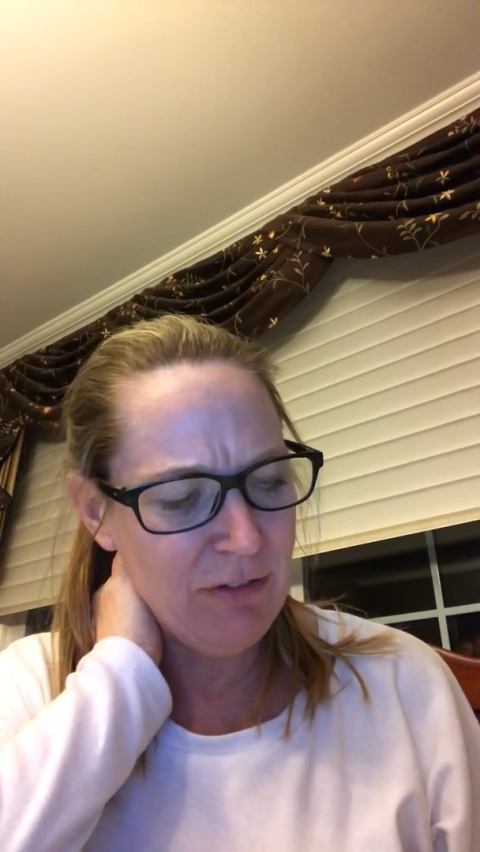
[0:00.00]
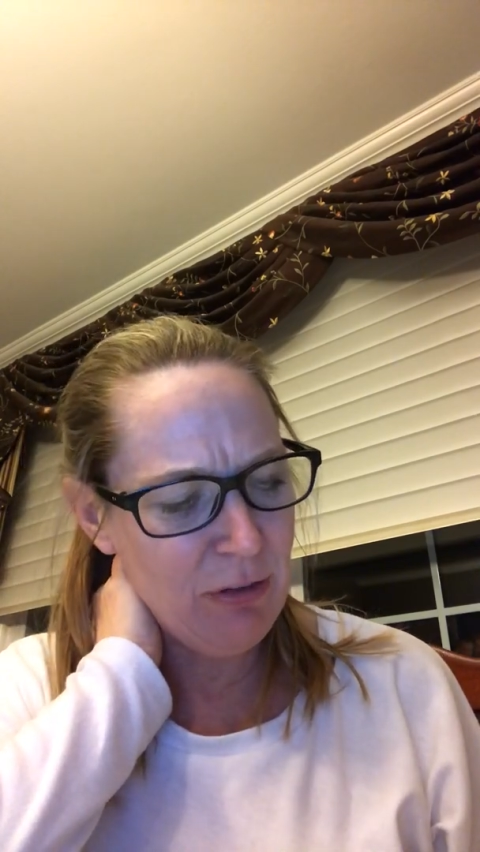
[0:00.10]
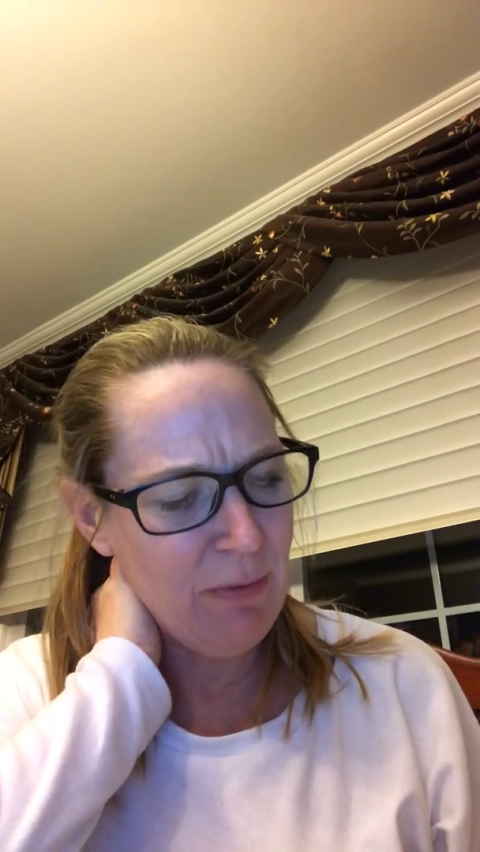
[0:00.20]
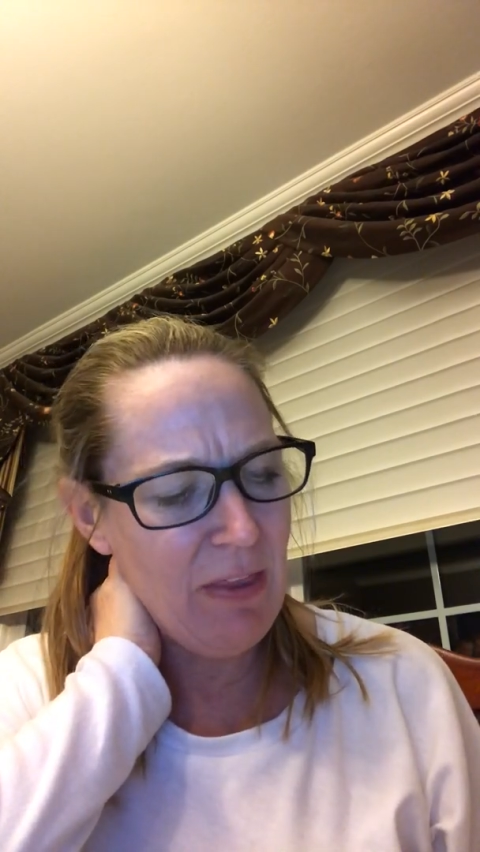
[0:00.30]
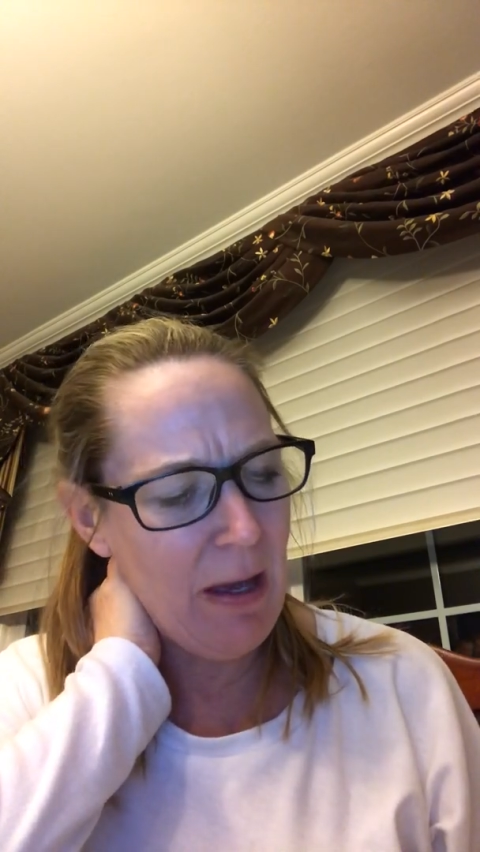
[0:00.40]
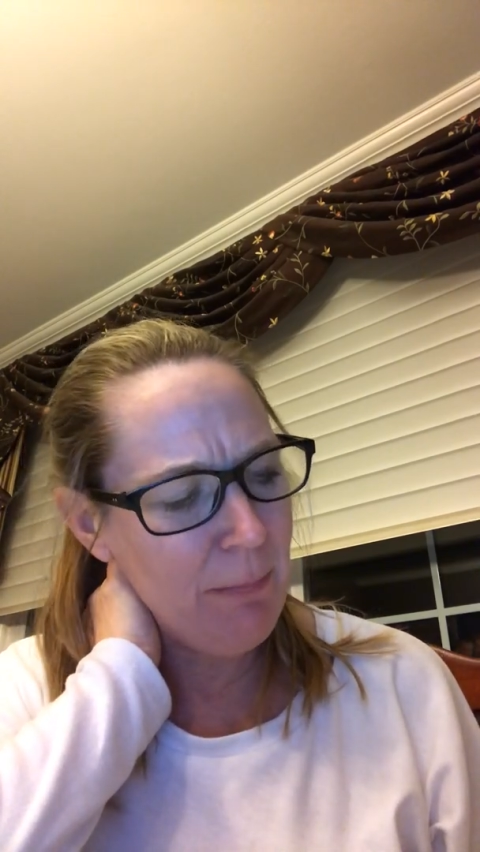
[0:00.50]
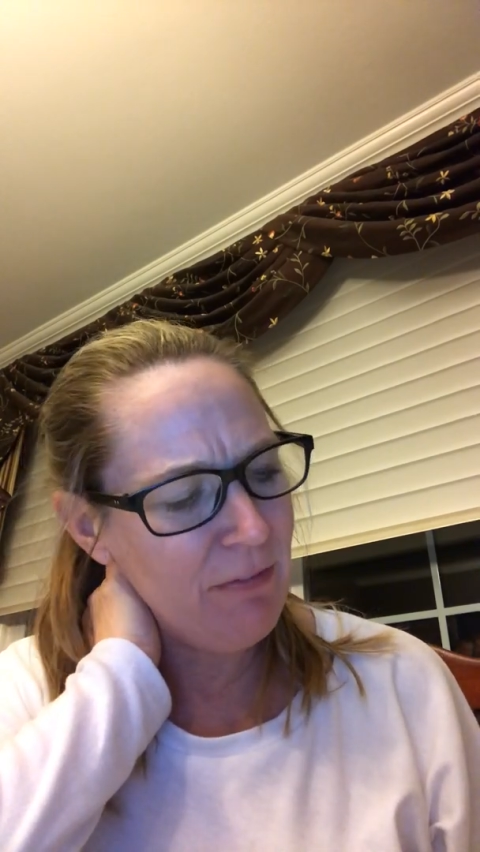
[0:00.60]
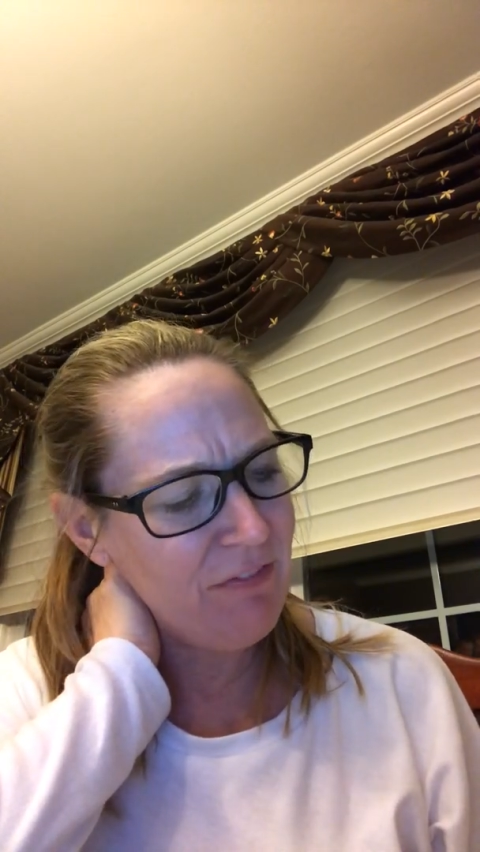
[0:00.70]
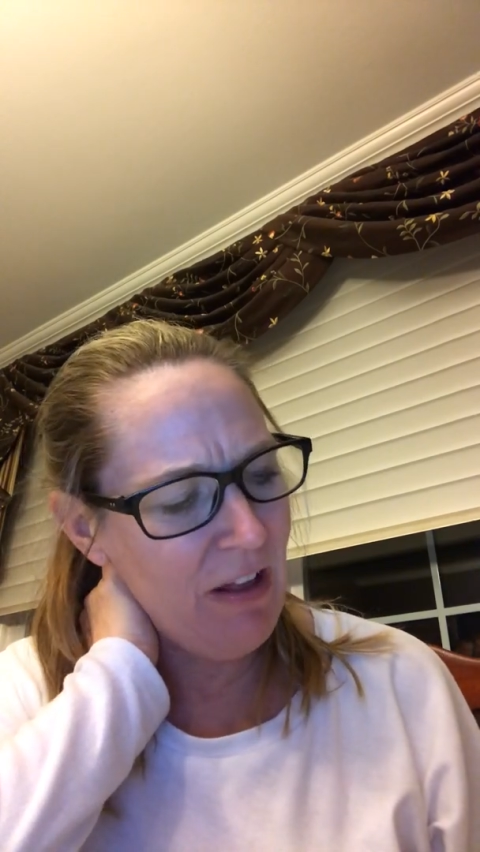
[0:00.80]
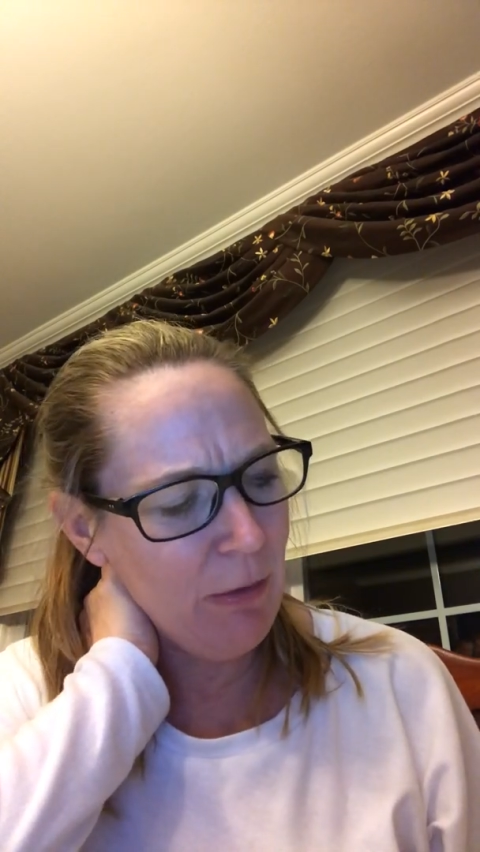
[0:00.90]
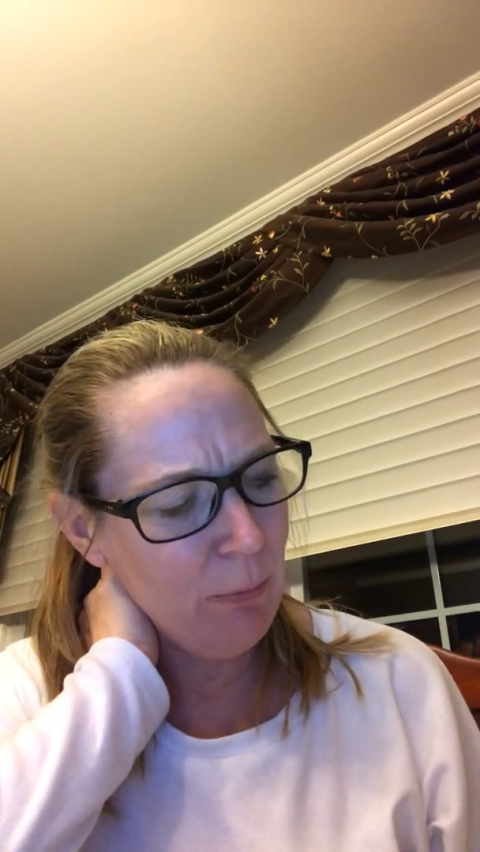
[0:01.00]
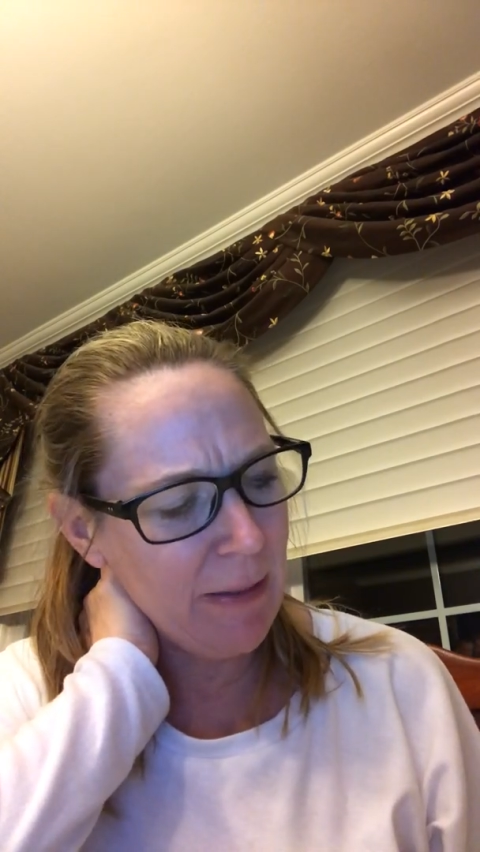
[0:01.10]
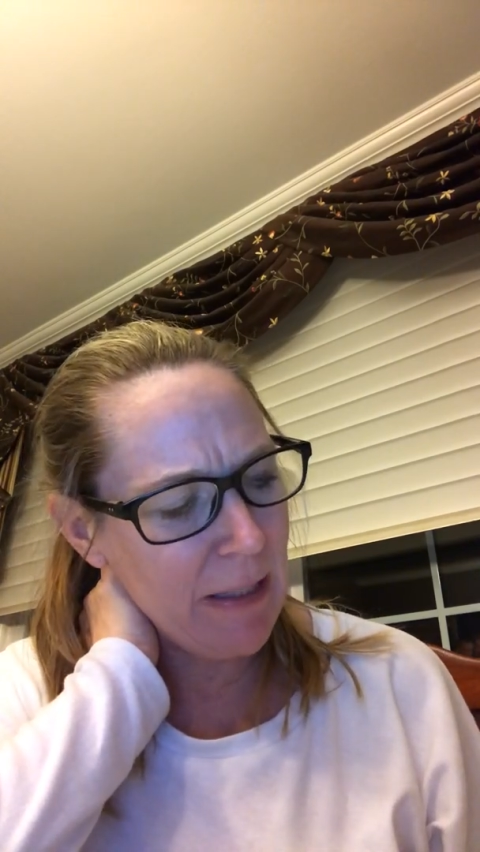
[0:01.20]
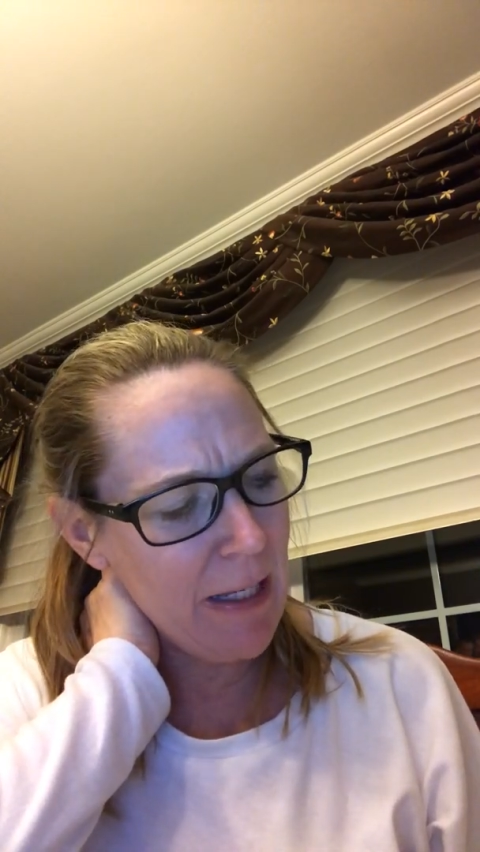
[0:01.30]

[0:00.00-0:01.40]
her with Albert following